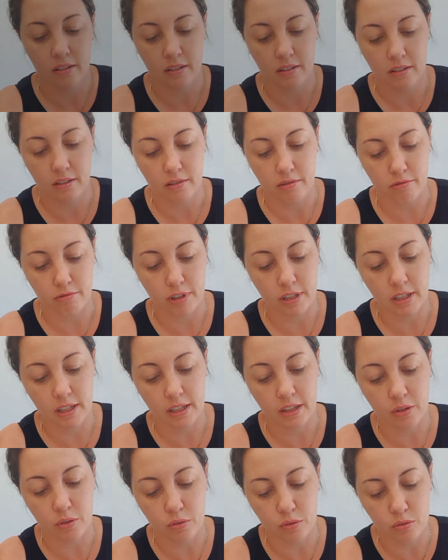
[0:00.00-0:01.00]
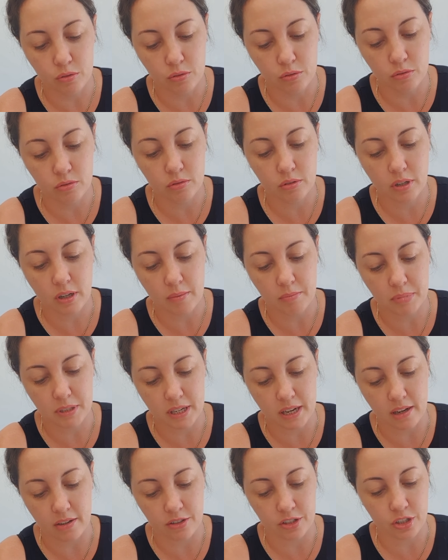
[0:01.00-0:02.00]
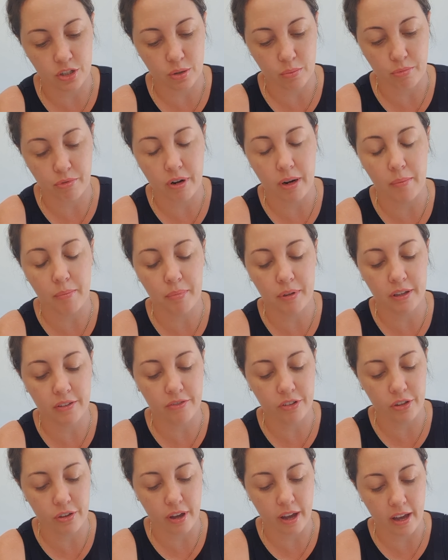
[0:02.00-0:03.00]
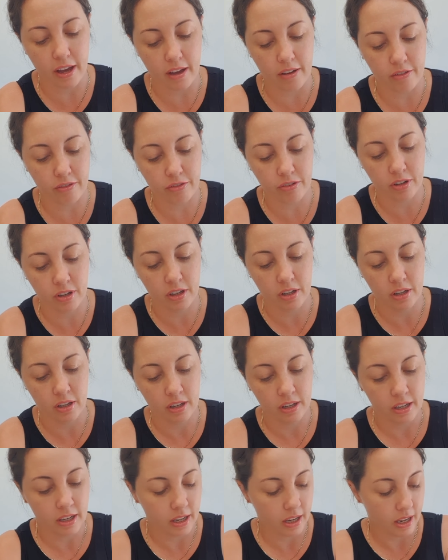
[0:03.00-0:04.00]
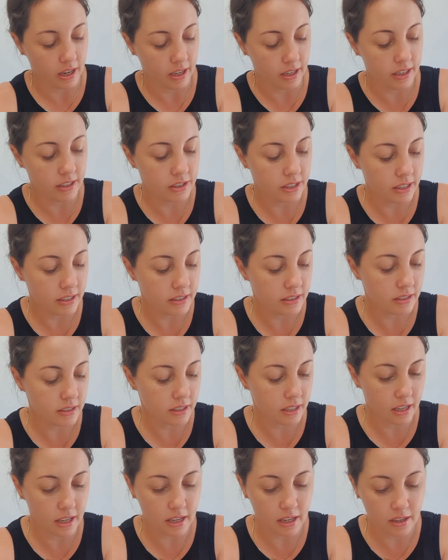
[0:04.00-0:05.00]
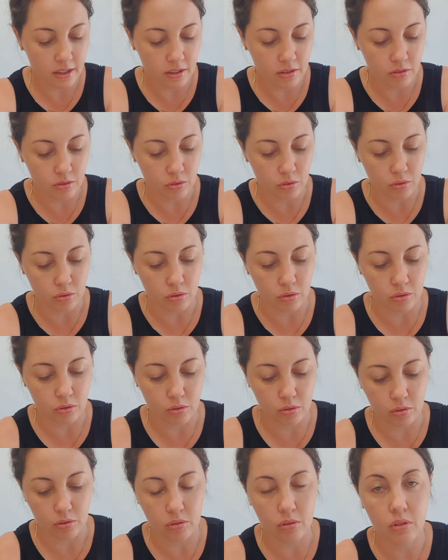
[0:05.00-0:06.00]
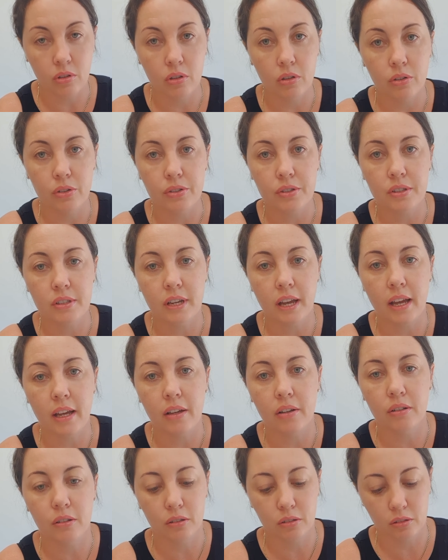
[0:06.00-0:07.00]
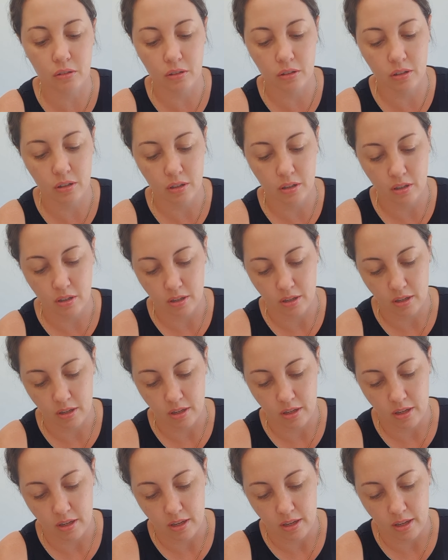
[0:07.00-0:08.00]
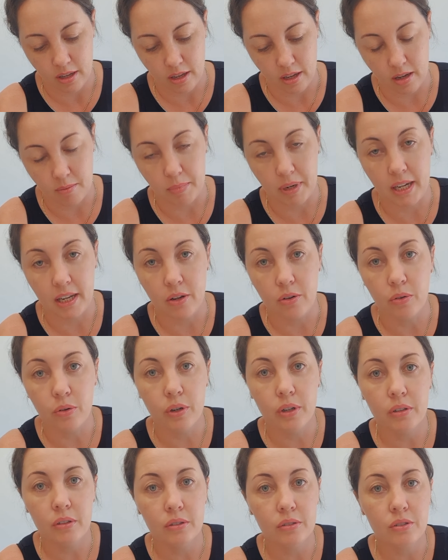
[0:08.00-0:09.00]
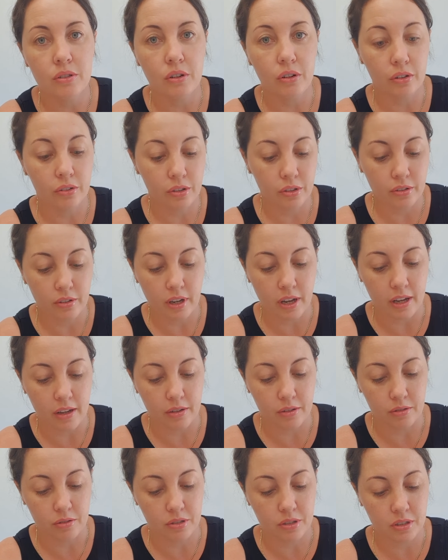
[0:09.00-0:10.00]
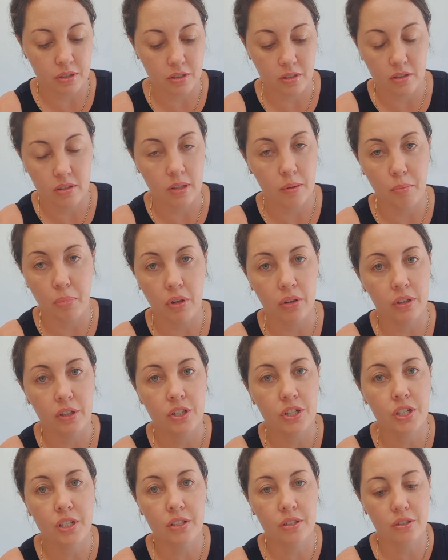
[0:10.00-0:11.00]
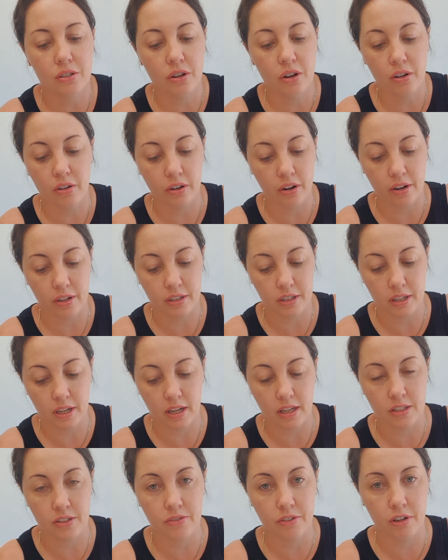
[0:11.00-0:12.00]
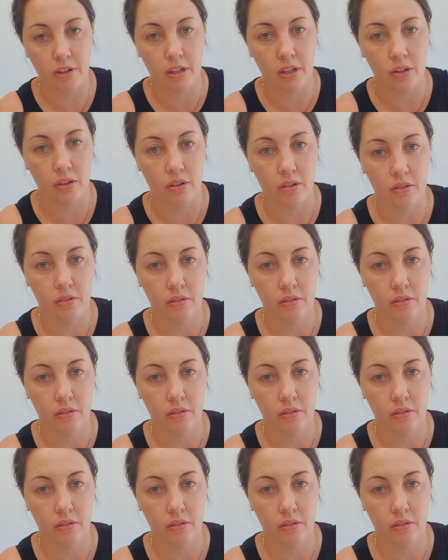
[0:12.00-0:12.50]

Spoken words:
It really all comes down to your prep. If you have any dead skin or loose nail, any oils on your nails, the polish is not going to last very long.